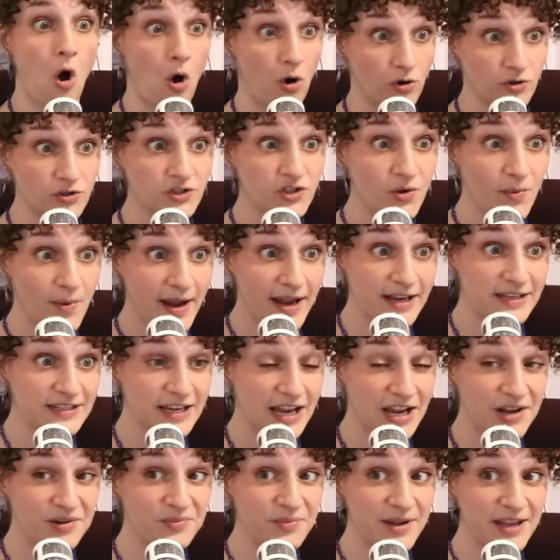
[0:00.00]
also
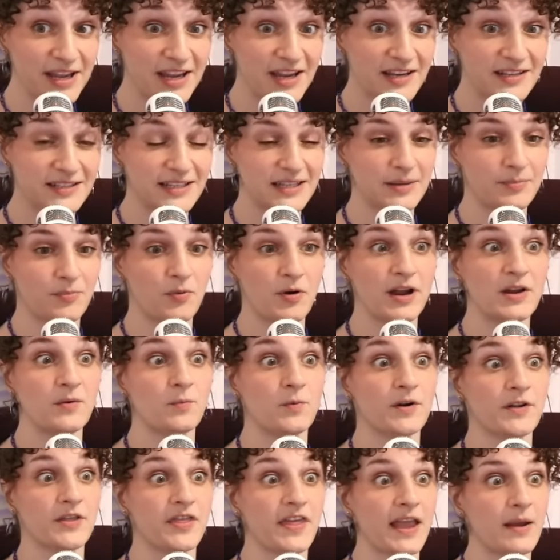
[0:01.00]
anti-weed to the point
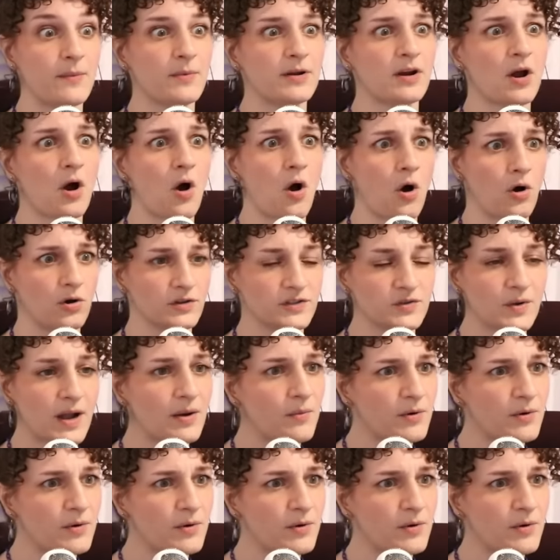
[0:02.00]
where they would also.